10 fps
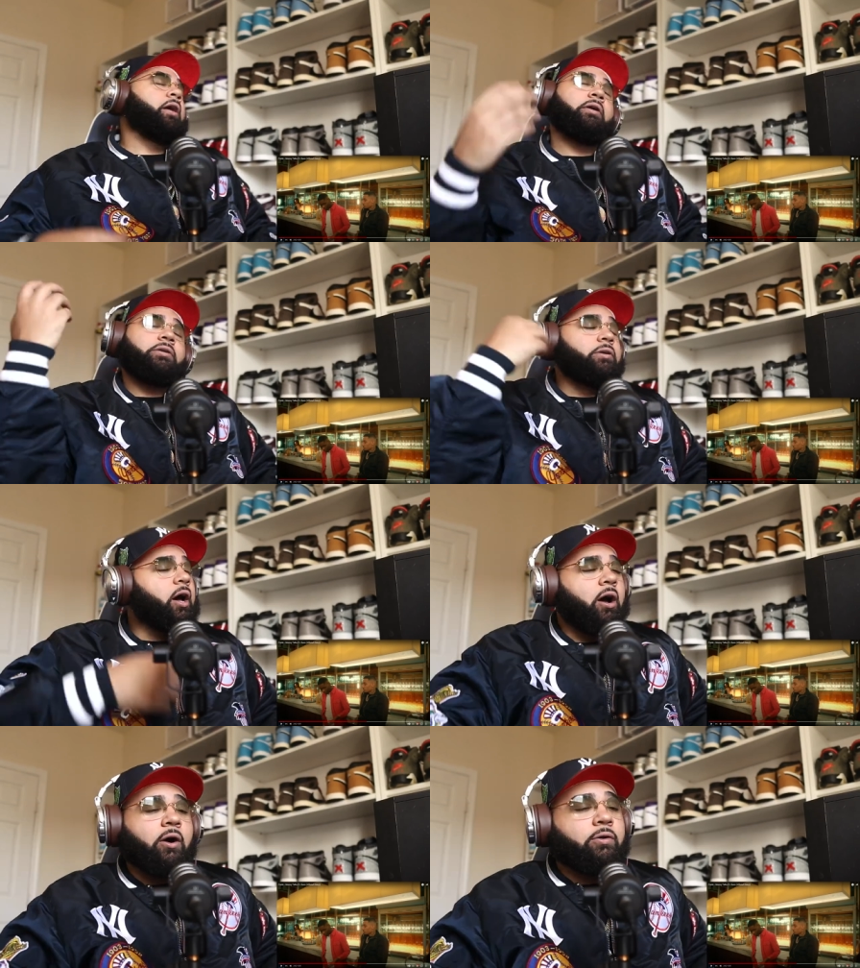
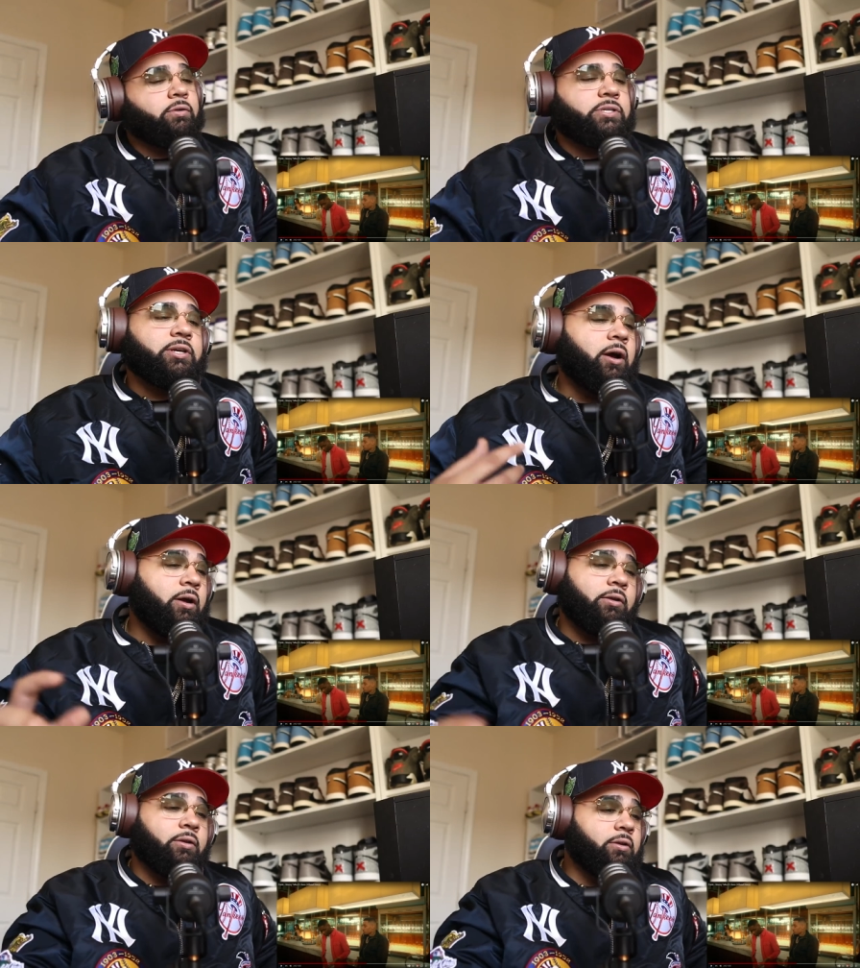Yo,
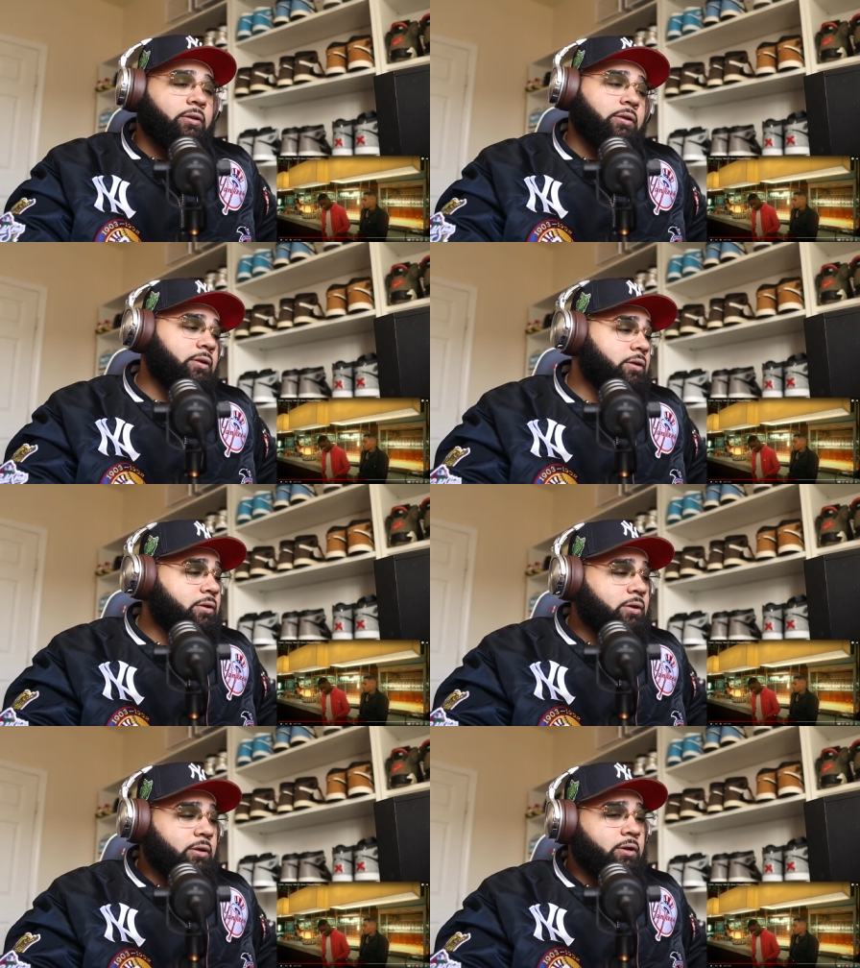son.
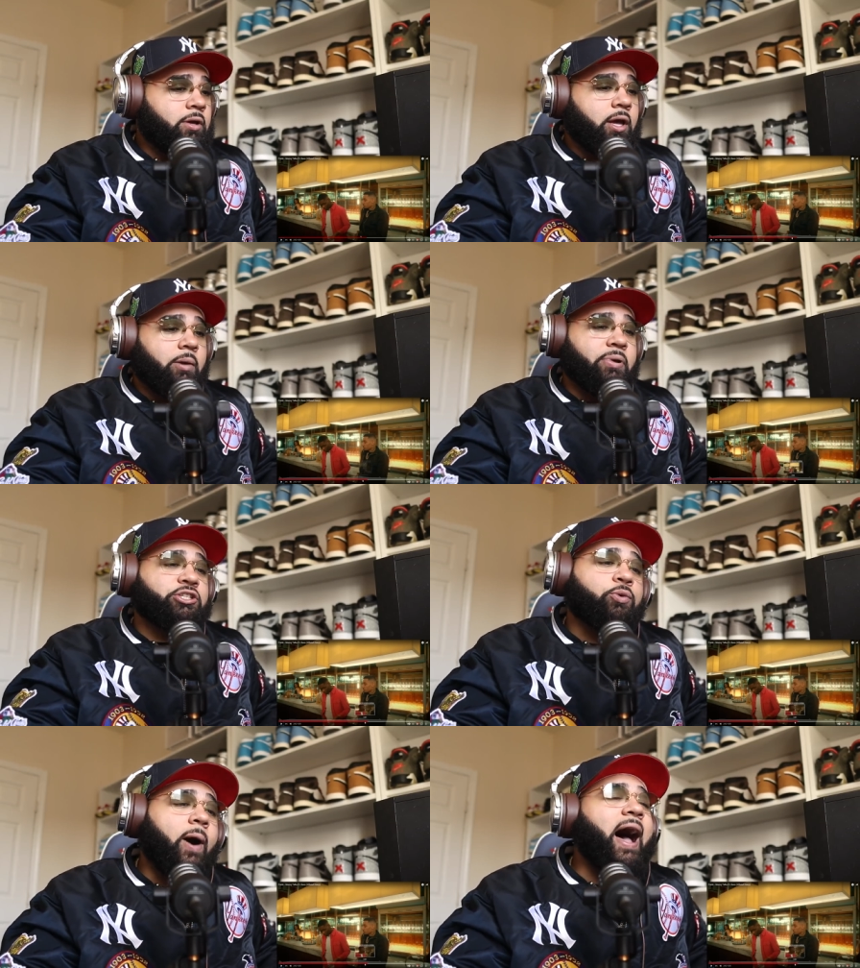
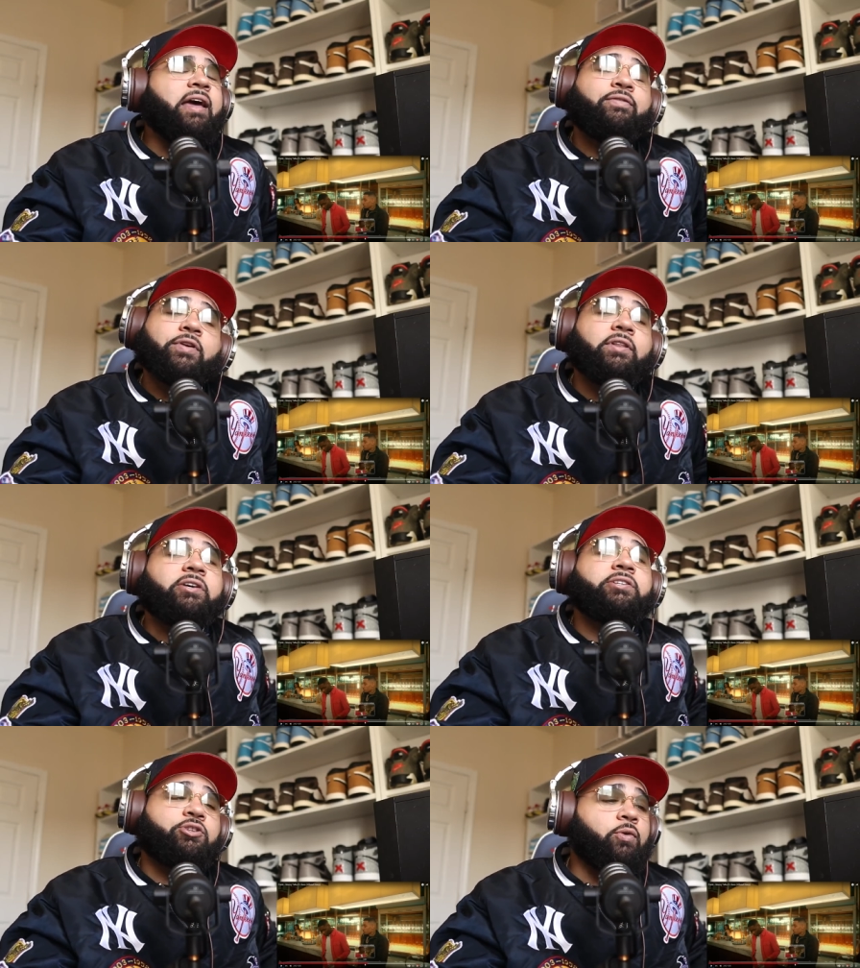Bitch, why even
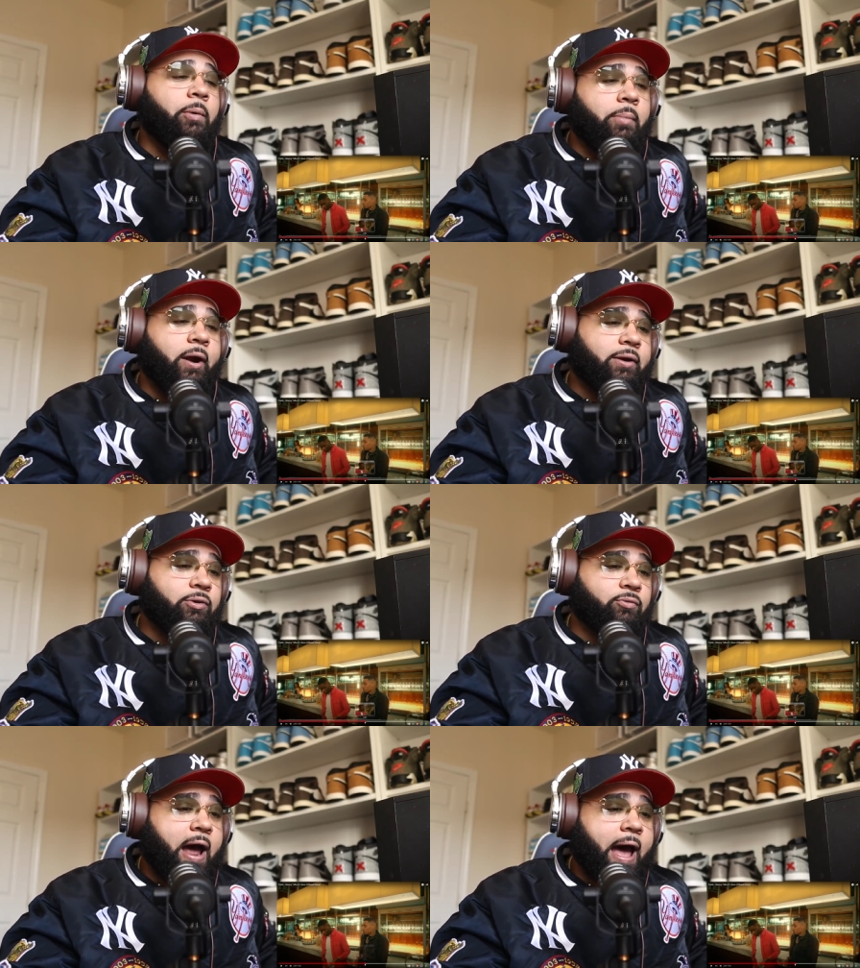listen to
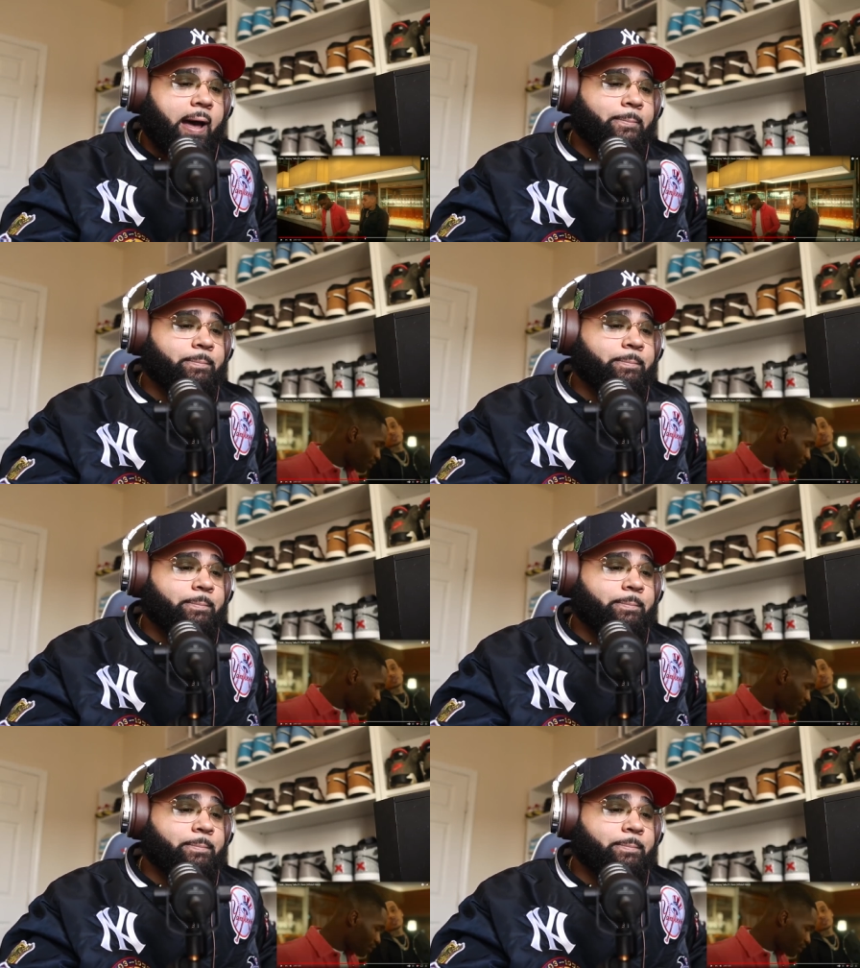American rap?